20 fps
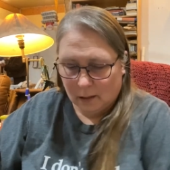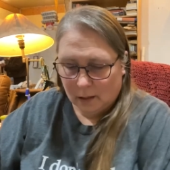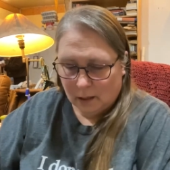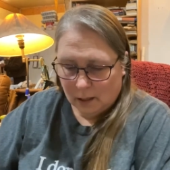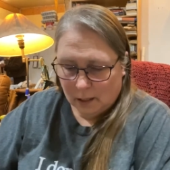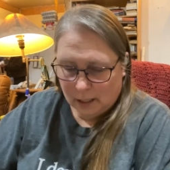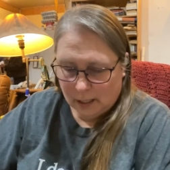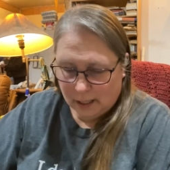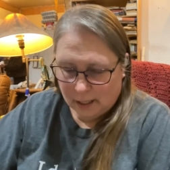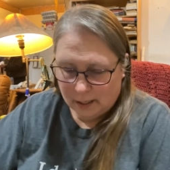
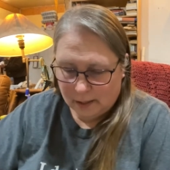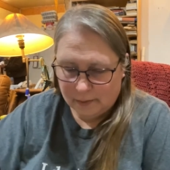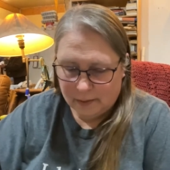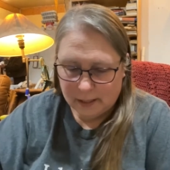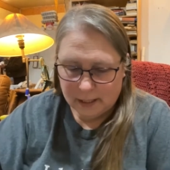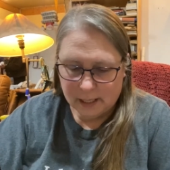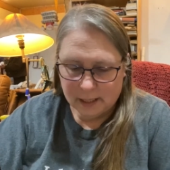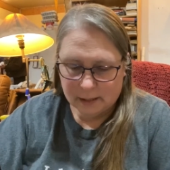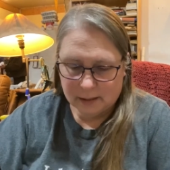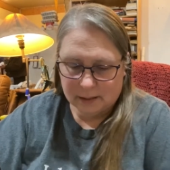And the
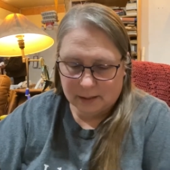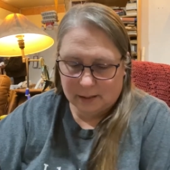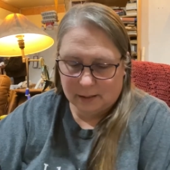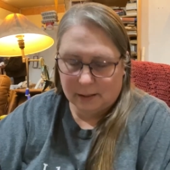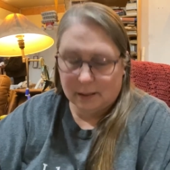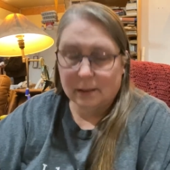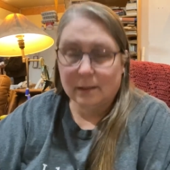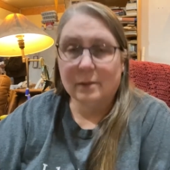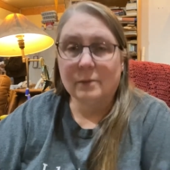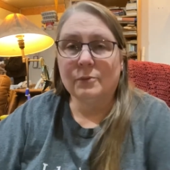
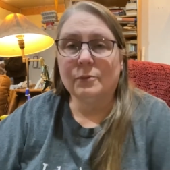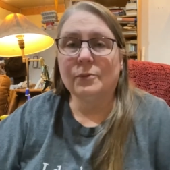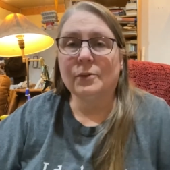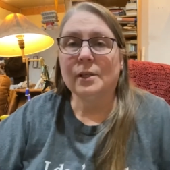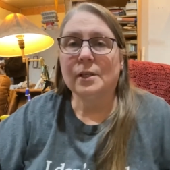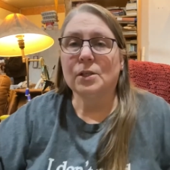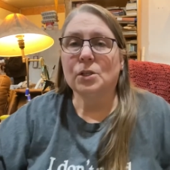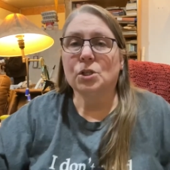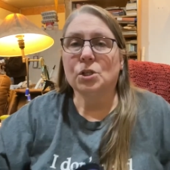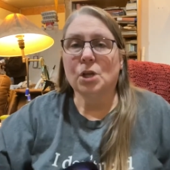next
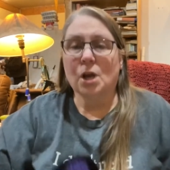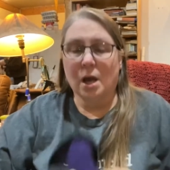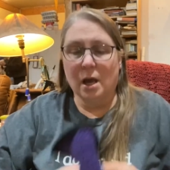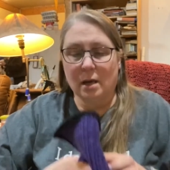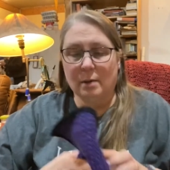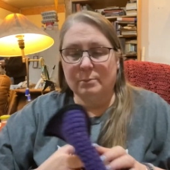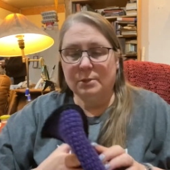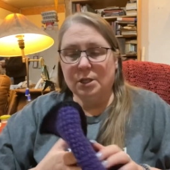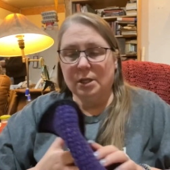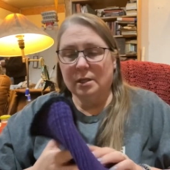finished
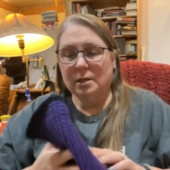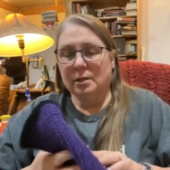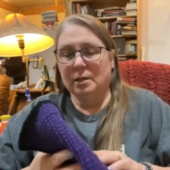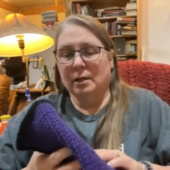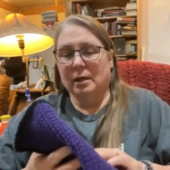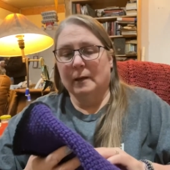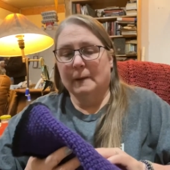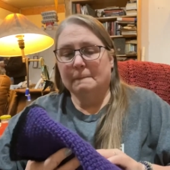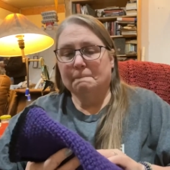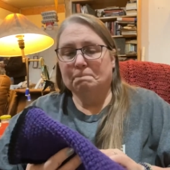object,
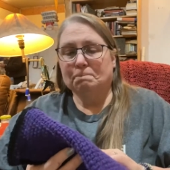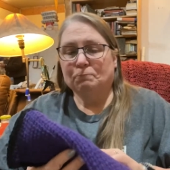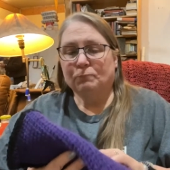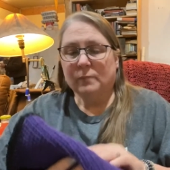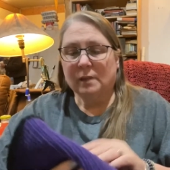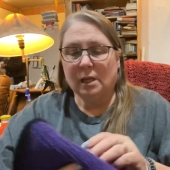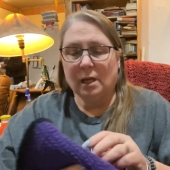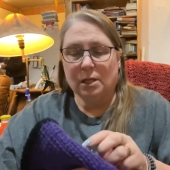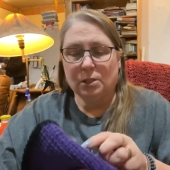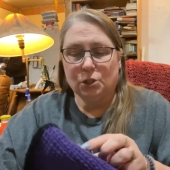
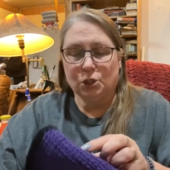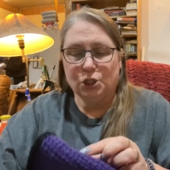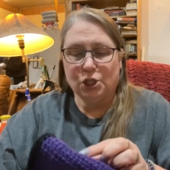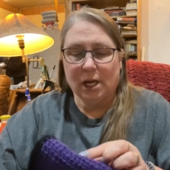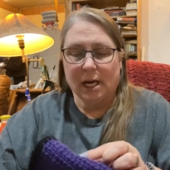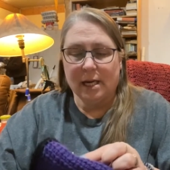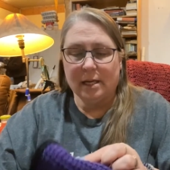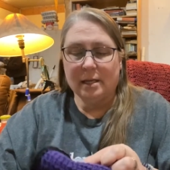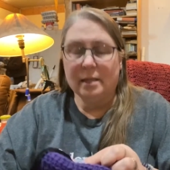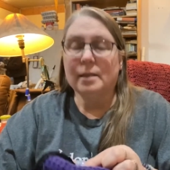
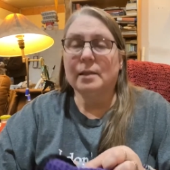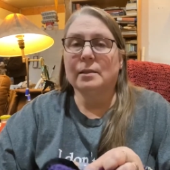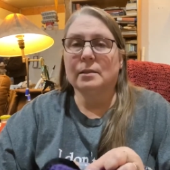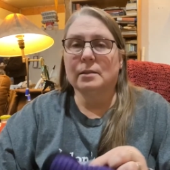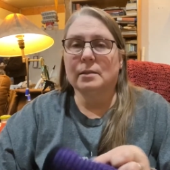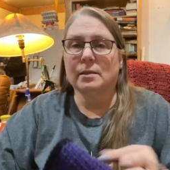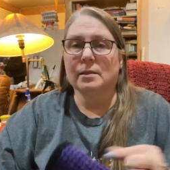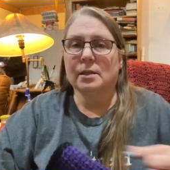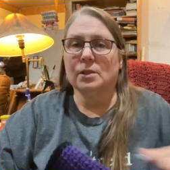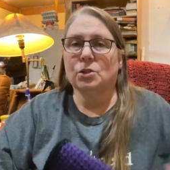Jada and
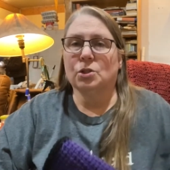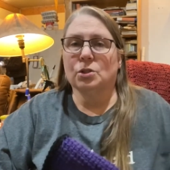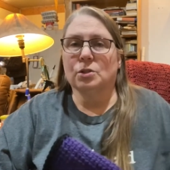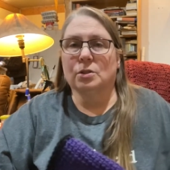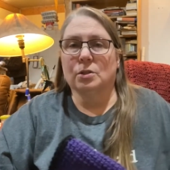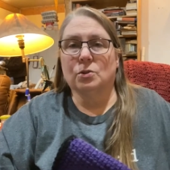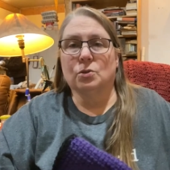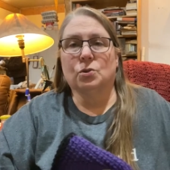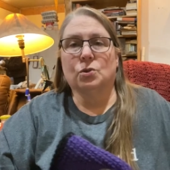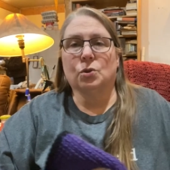Stitches
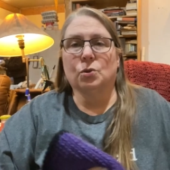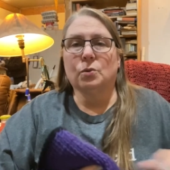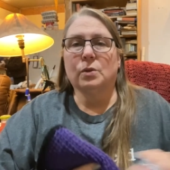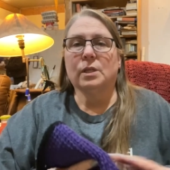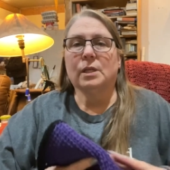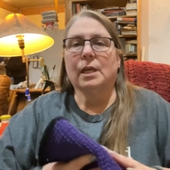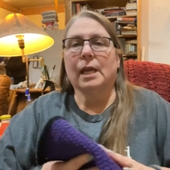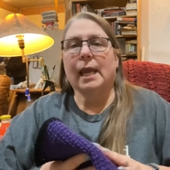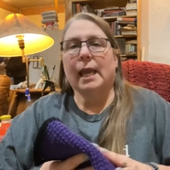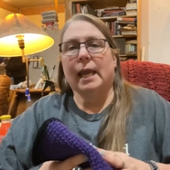is
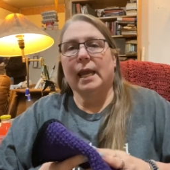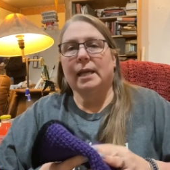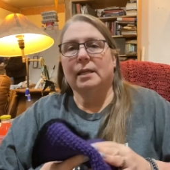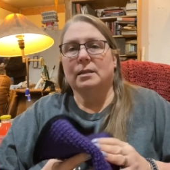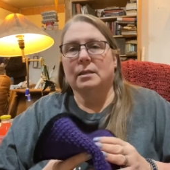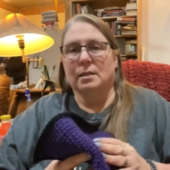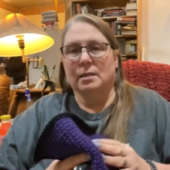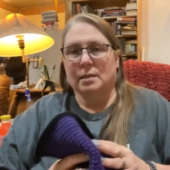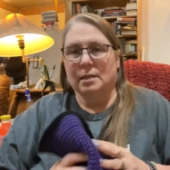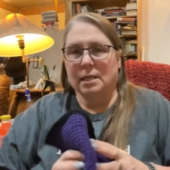doing a
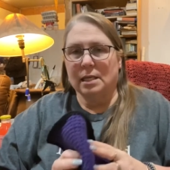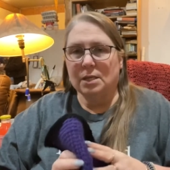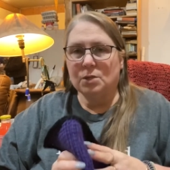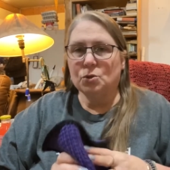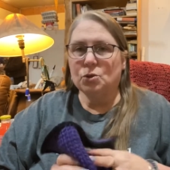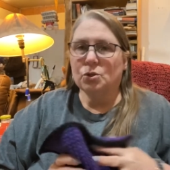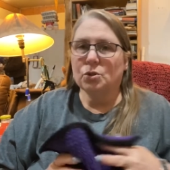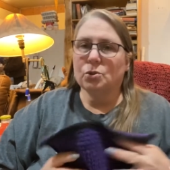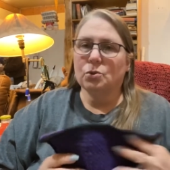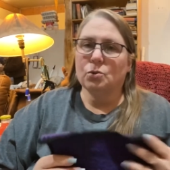
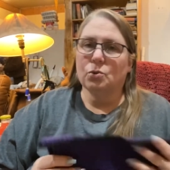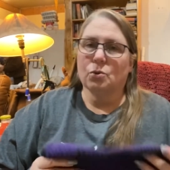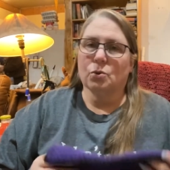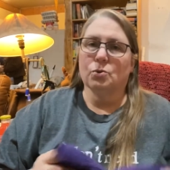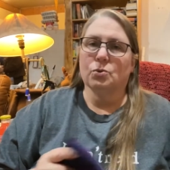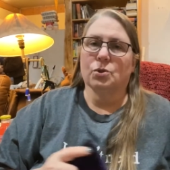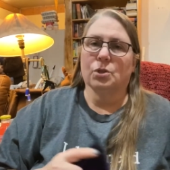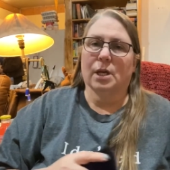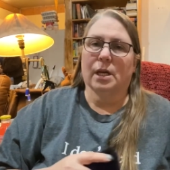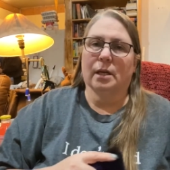Tunisian
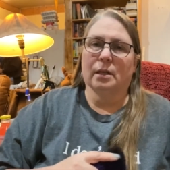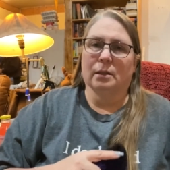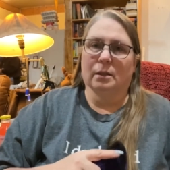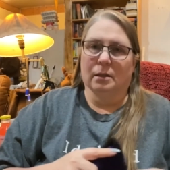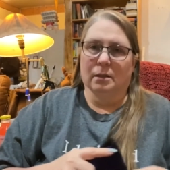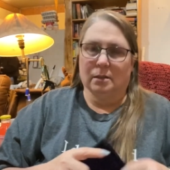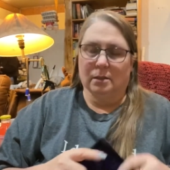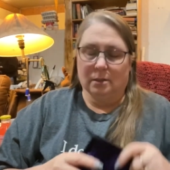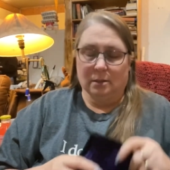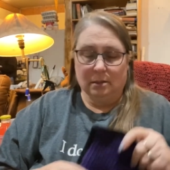crochet
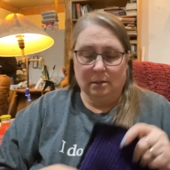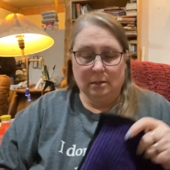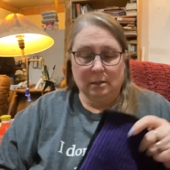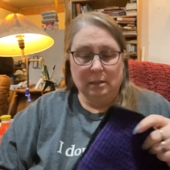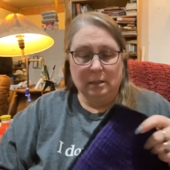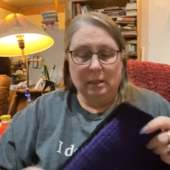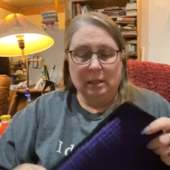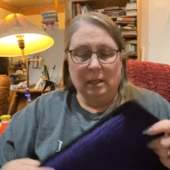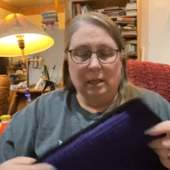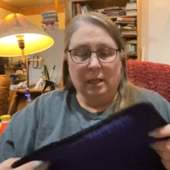along
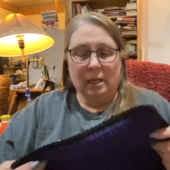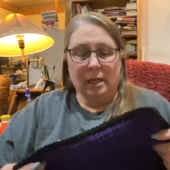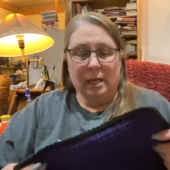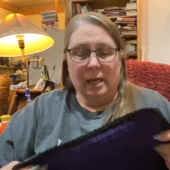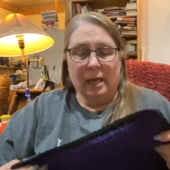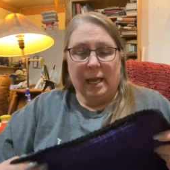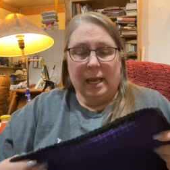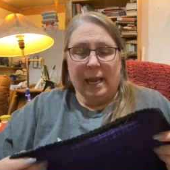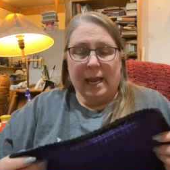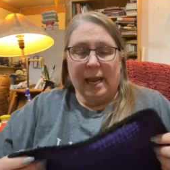
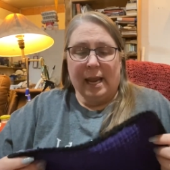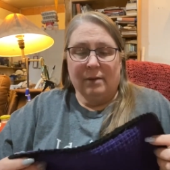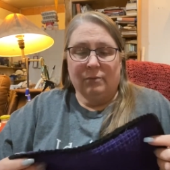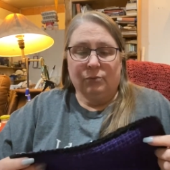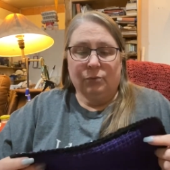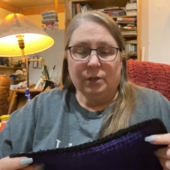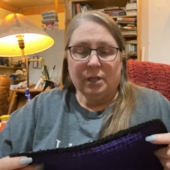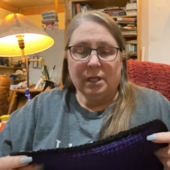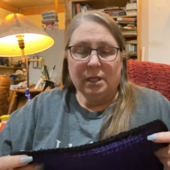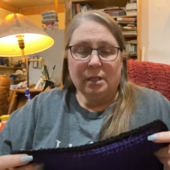
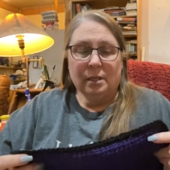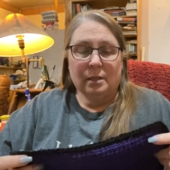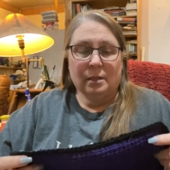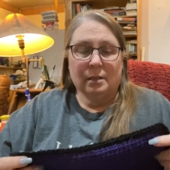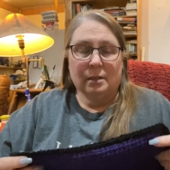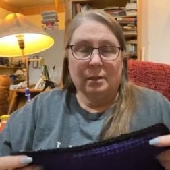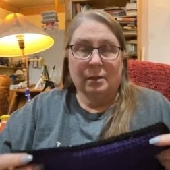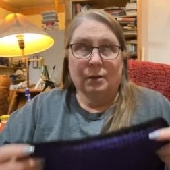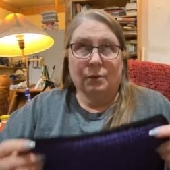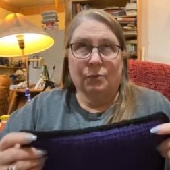every
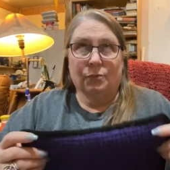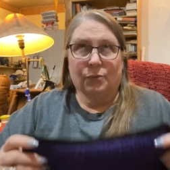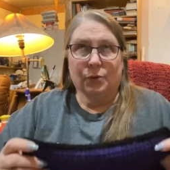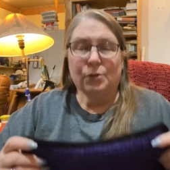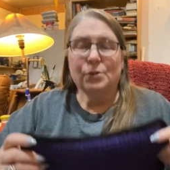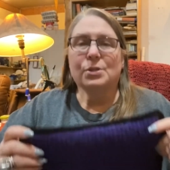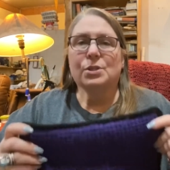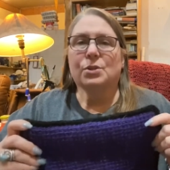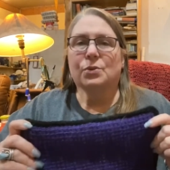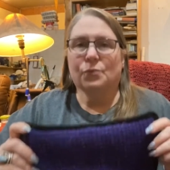
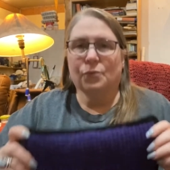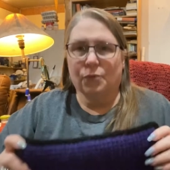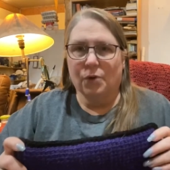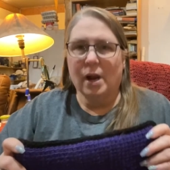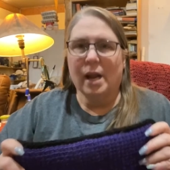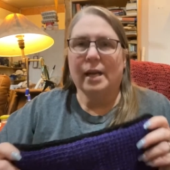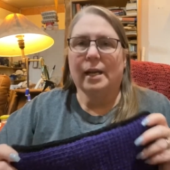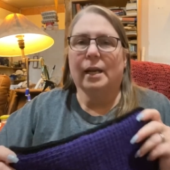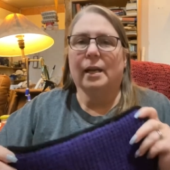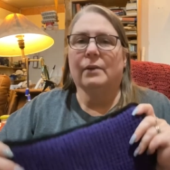first
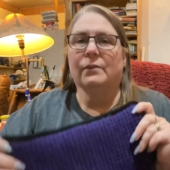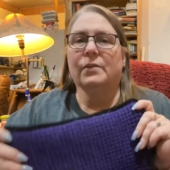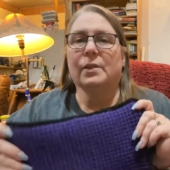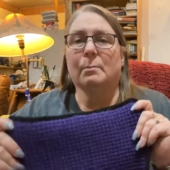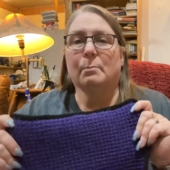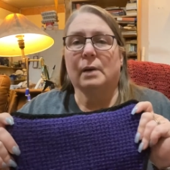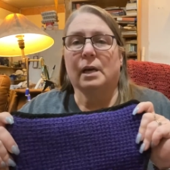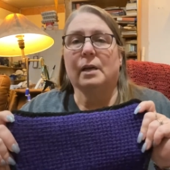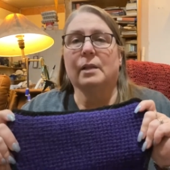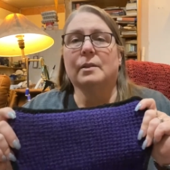Friday of the
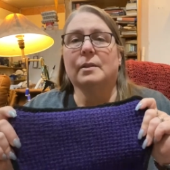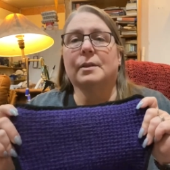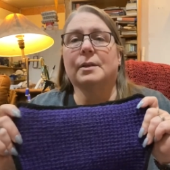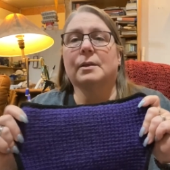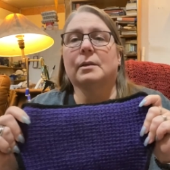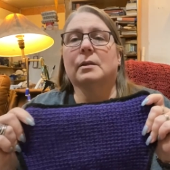month.